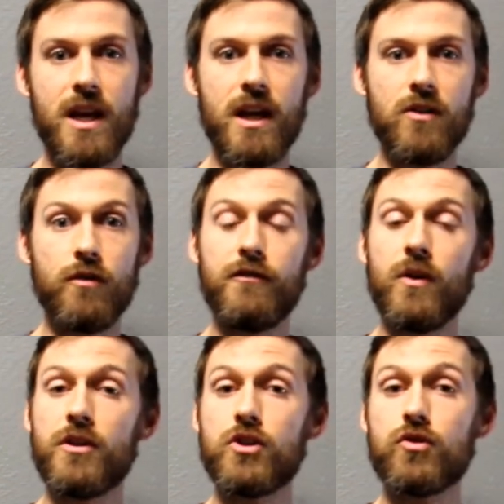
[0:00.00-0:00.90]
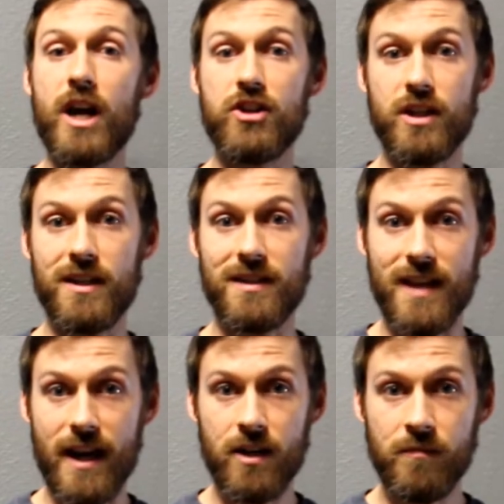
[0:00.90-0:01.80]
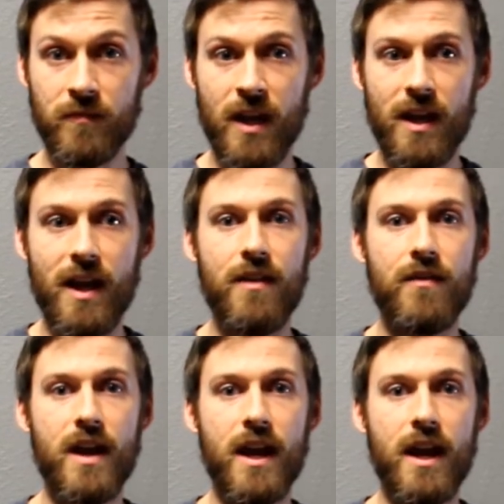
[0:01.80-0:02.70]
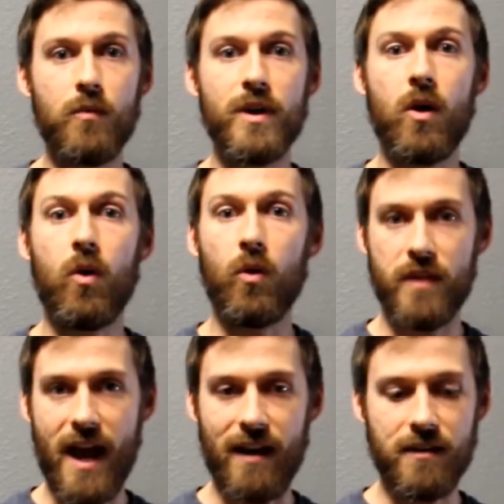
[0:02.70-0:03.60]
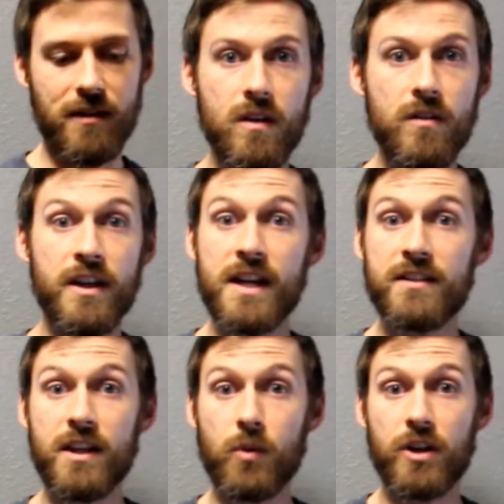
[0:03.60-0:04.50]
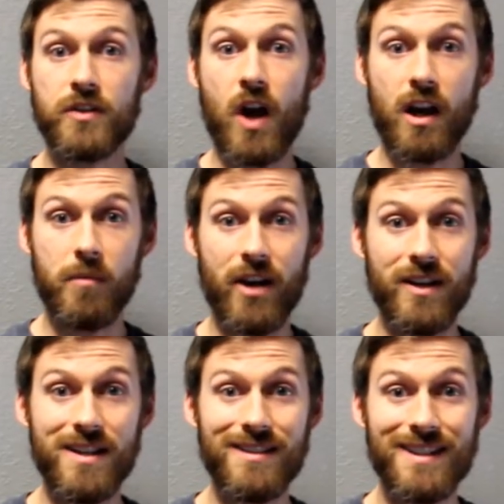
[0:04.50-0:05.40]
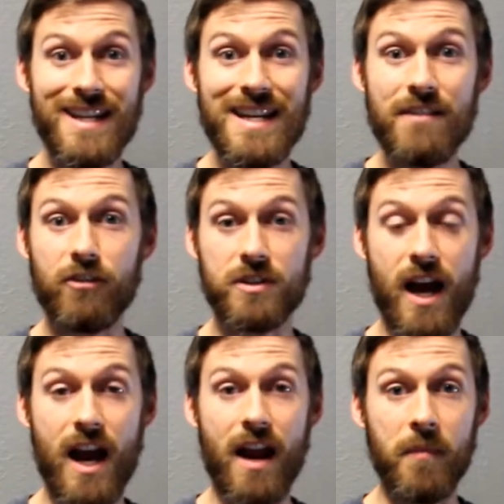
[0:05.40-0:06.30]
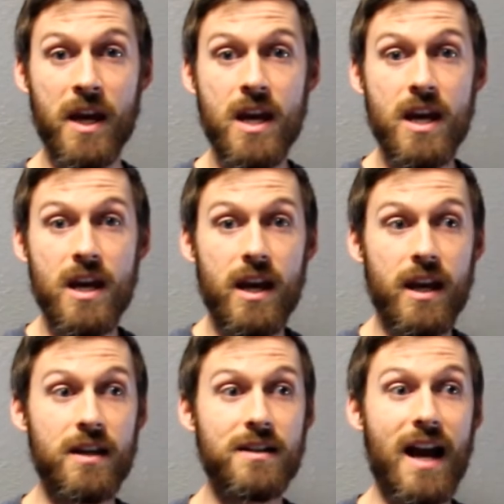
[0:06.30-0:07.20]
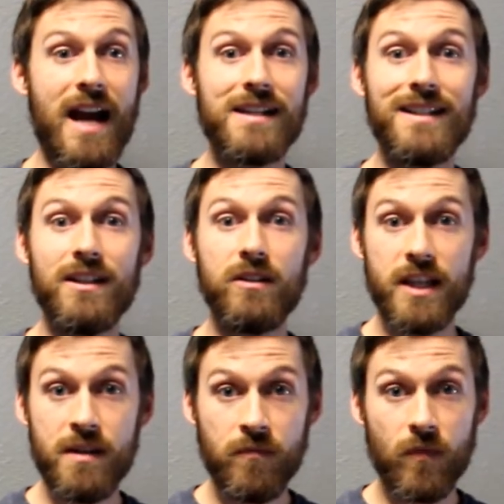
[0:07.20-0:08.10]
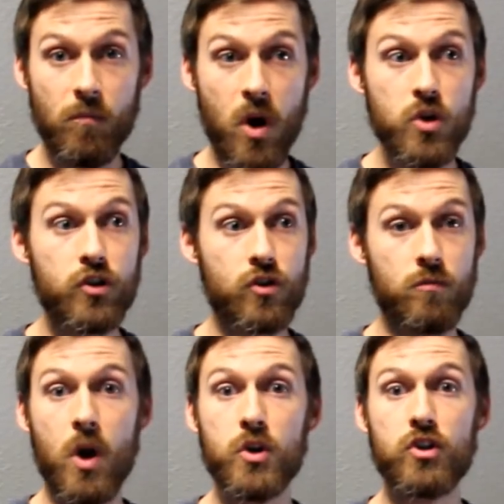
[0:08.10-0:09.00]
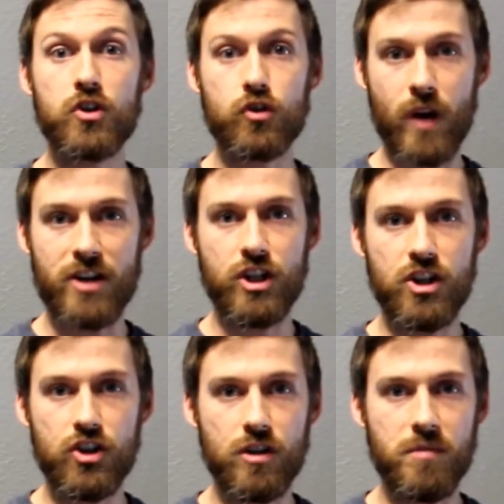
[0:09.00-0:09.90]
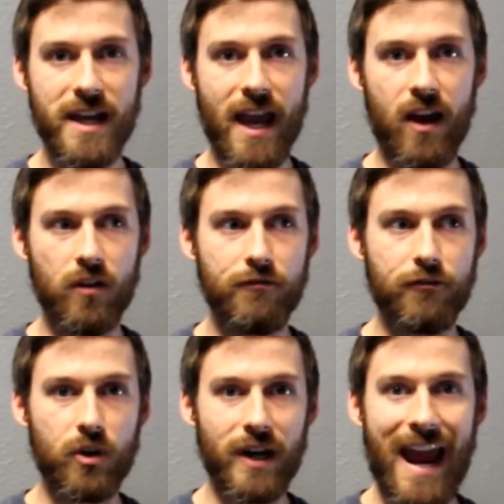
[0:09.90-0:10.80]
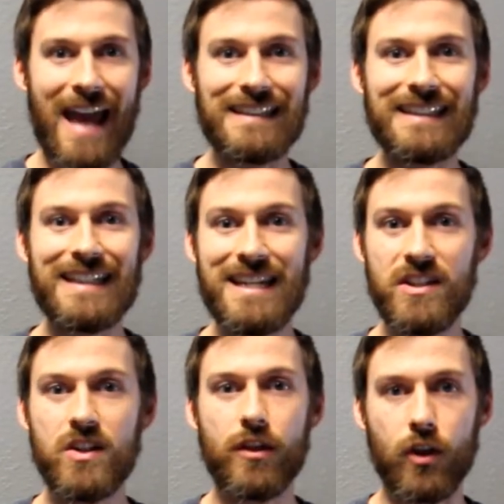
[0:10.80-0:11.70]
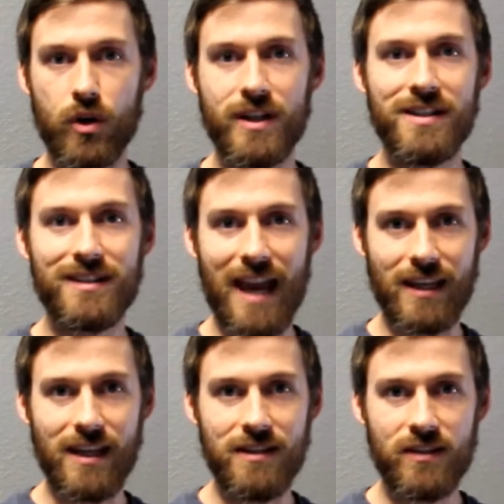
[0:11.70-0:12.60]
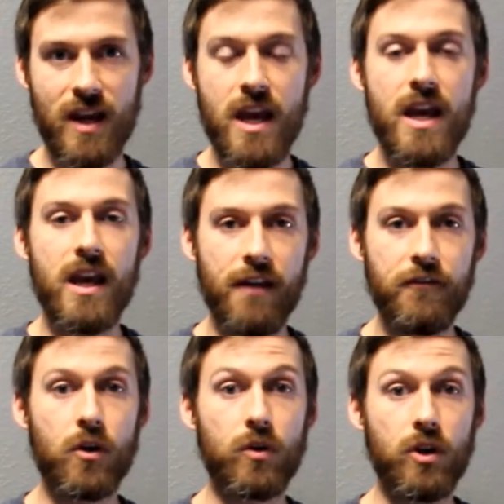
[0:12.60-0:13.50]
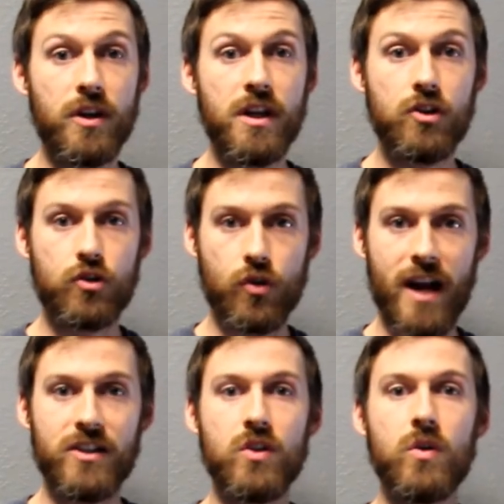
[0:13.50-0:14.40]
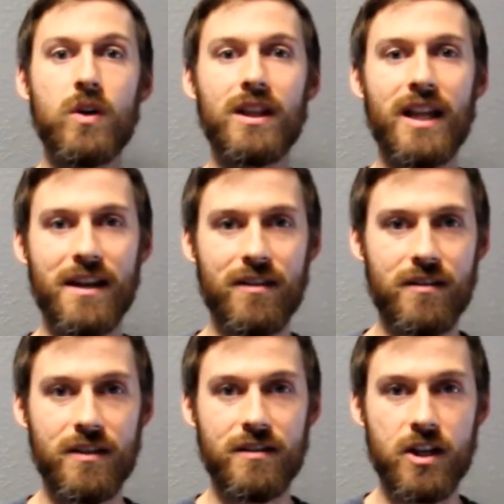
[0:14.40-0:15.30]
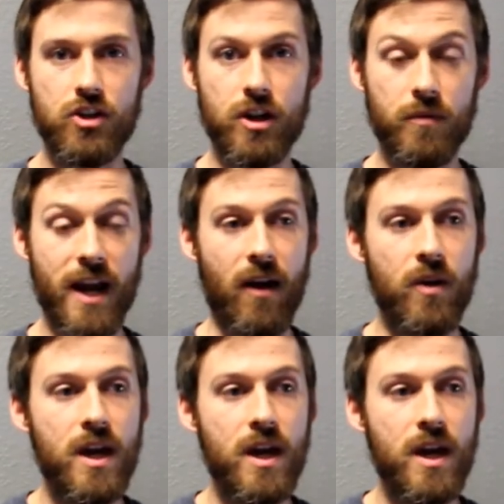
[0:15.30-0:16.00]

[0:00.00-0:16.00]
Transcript: you feel the stretch is there, and then we hold that. And the next thing we're going to talk about is T for time. And ideally, most stretches should be held for at least 30 seconds if you're looking to try to lengthen the tissue. Now,